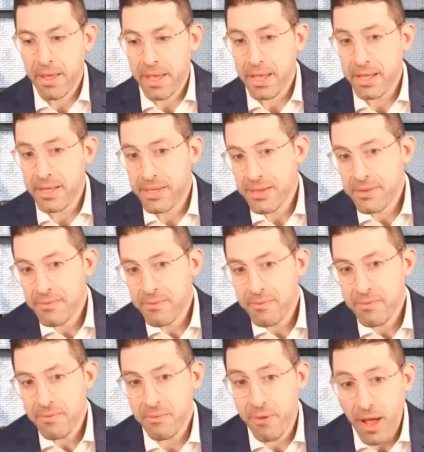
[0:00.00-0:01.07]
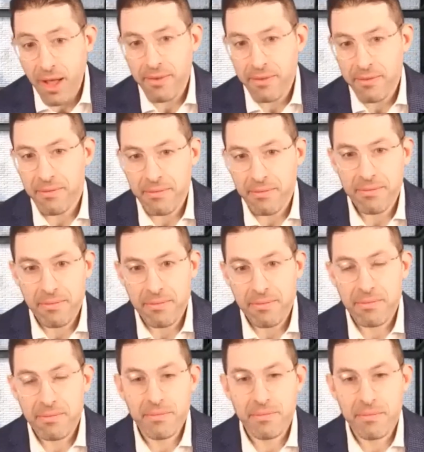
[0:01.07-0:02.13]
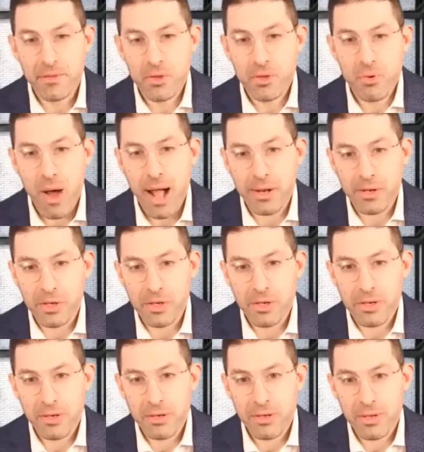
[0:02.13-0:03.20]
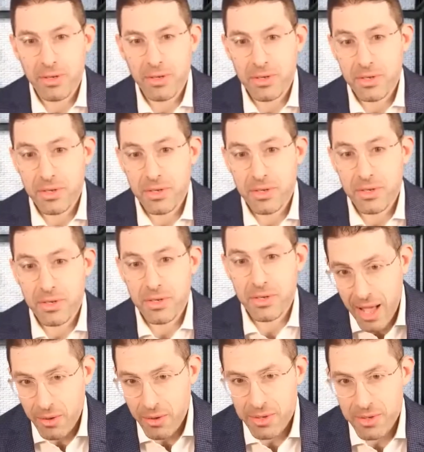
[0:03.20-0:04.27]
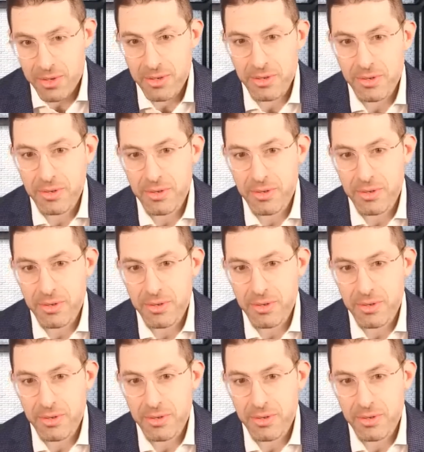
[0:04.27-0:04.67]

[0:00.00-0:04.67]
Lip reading: It's fun to watch somebody else